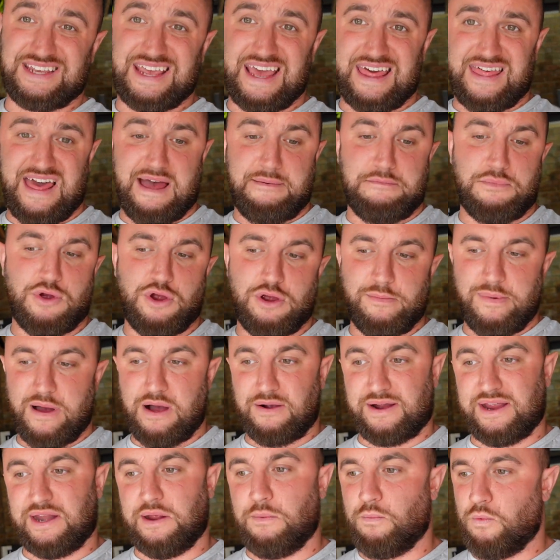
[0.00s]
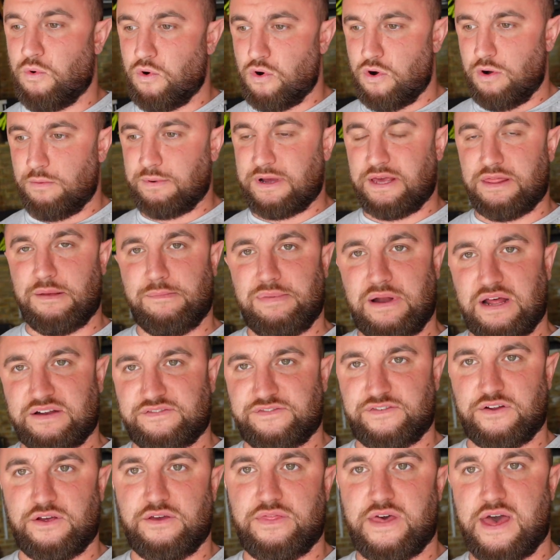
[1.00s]
to get that mobile, get it warm, get the blood
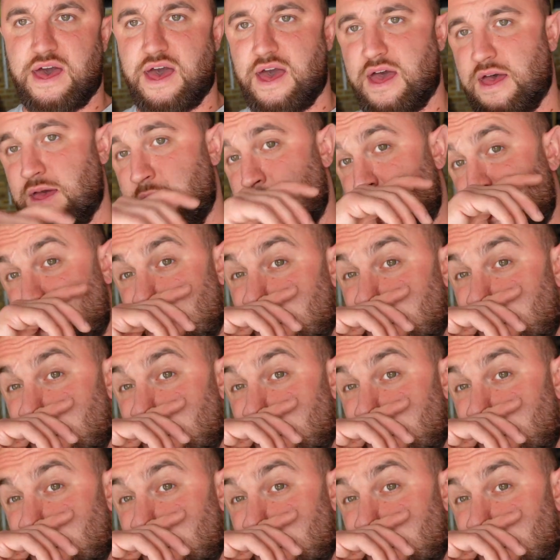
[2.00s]
flow there,